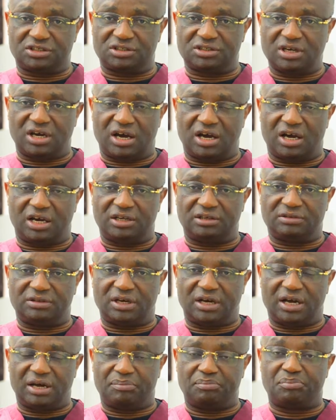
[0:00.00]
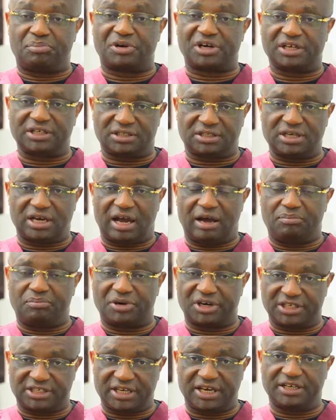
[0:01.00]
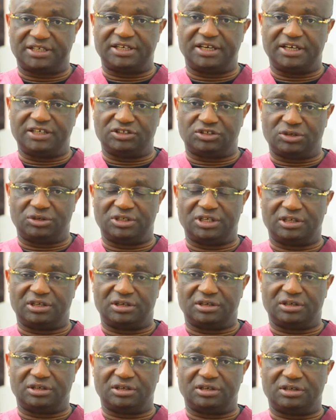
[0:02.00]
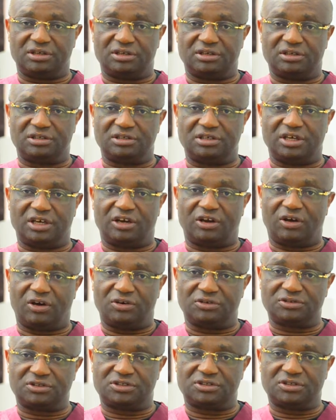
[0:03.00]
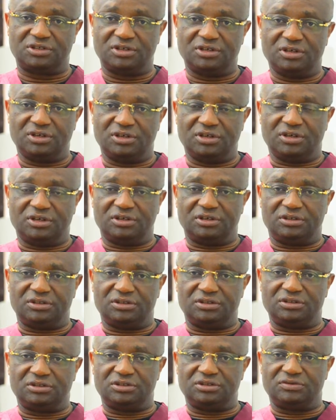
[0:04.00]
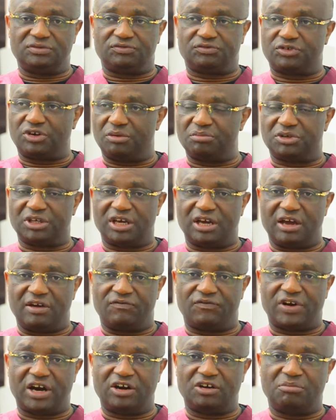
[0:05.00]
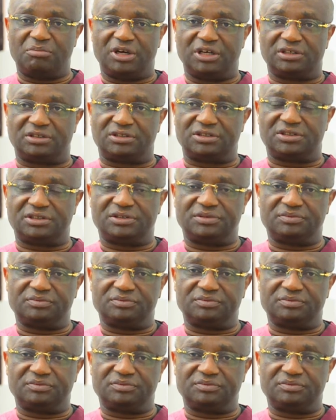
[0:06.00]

are breathed into the lungs from the environment.